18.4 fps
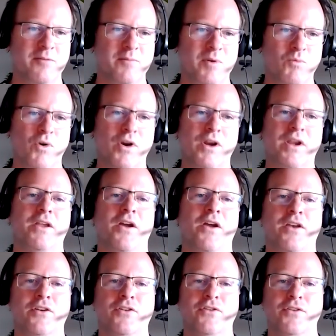you've been working
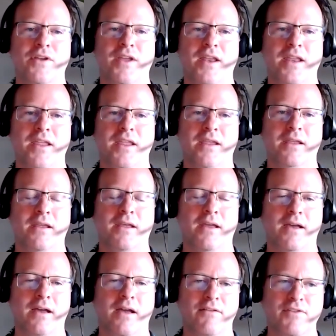on creating
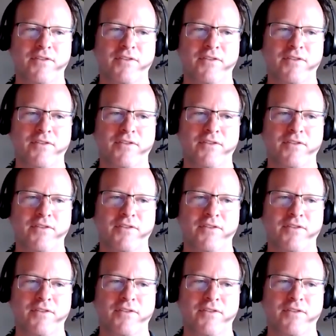uh,